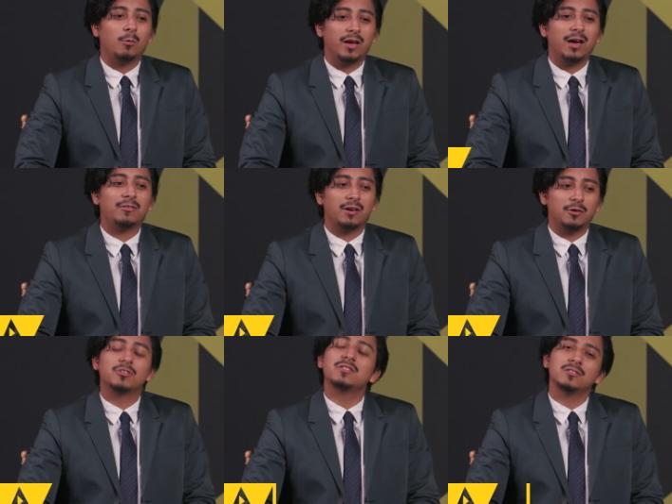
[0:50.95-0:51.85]
We have
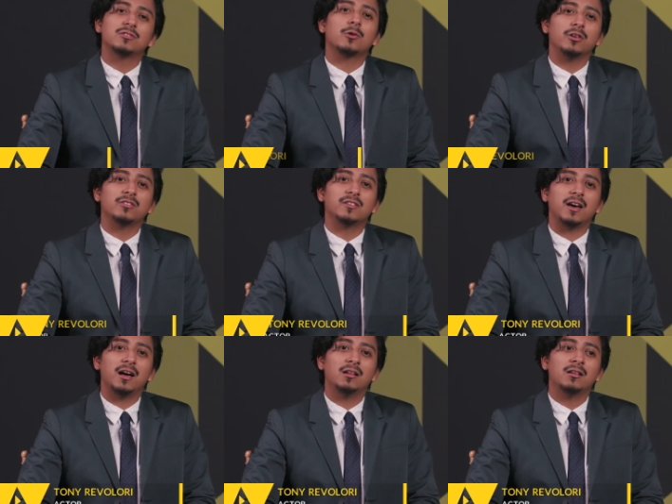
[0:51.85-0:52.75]
interesting stories to
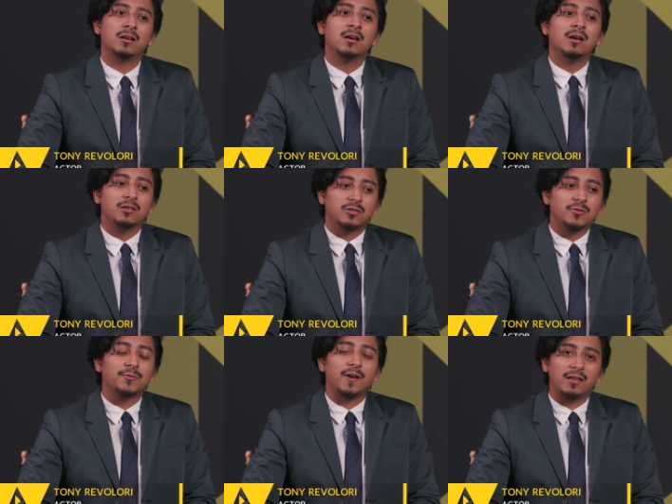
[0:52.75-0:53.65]
tell.
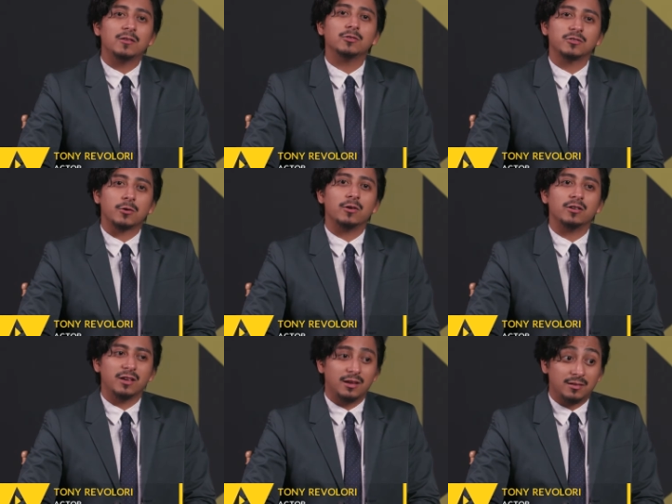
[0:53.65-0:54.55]
Just find those
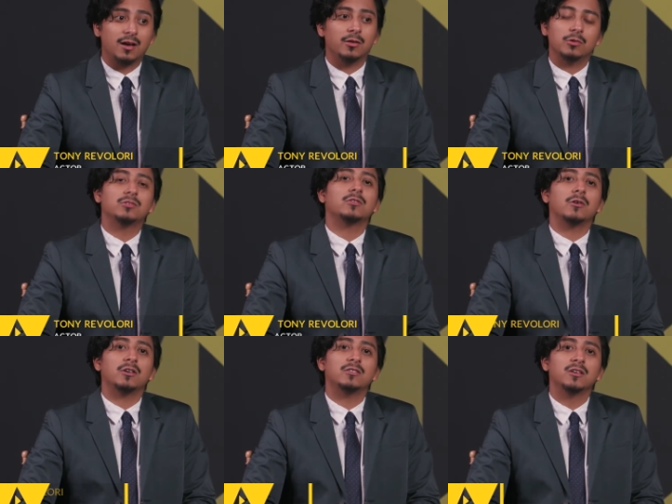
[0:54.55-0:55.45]
stories and tell those
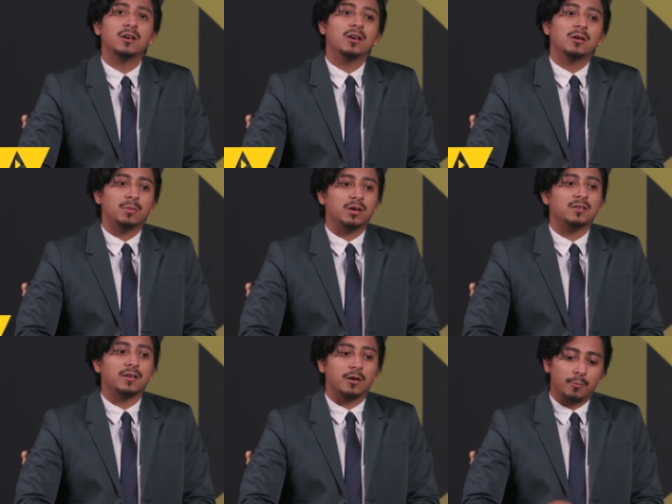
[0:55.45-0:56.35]
stories,
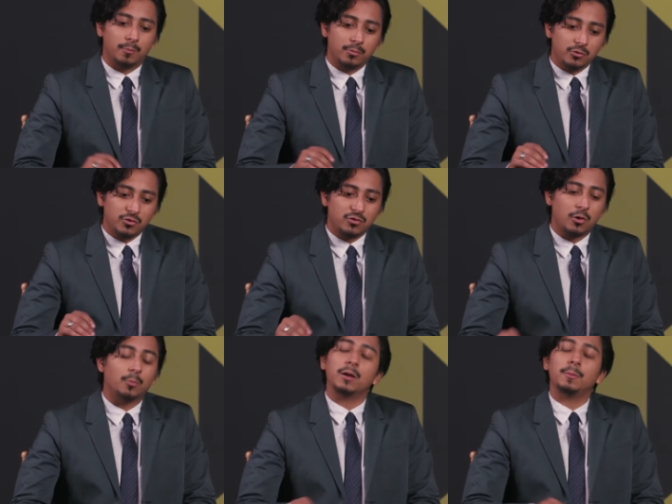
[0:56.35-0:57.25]
because there are
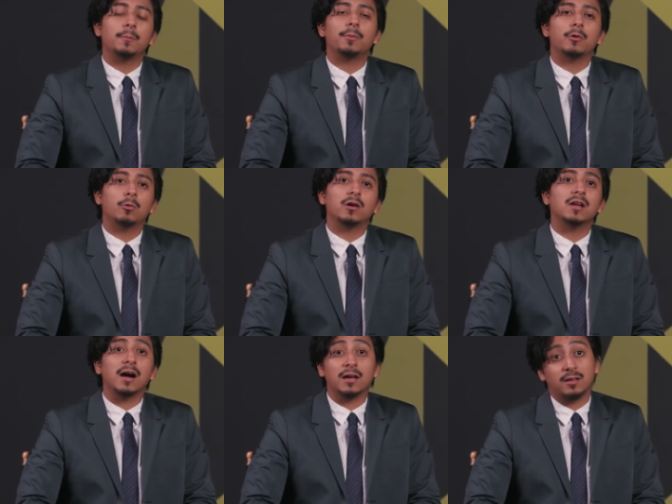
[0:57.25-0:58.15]
so many people who are
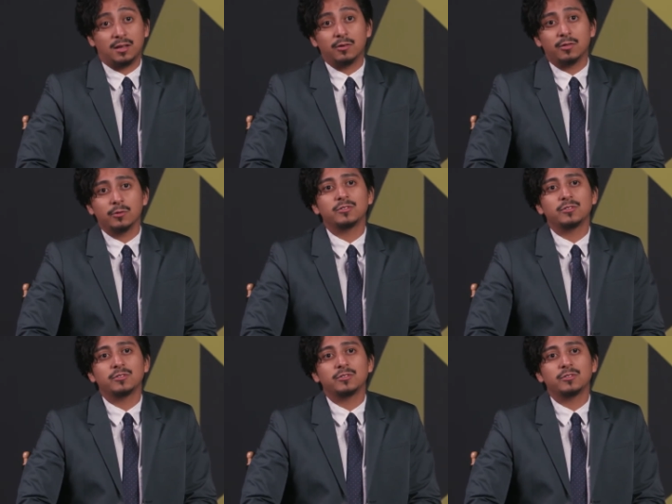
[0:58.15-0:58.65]
dying to hear those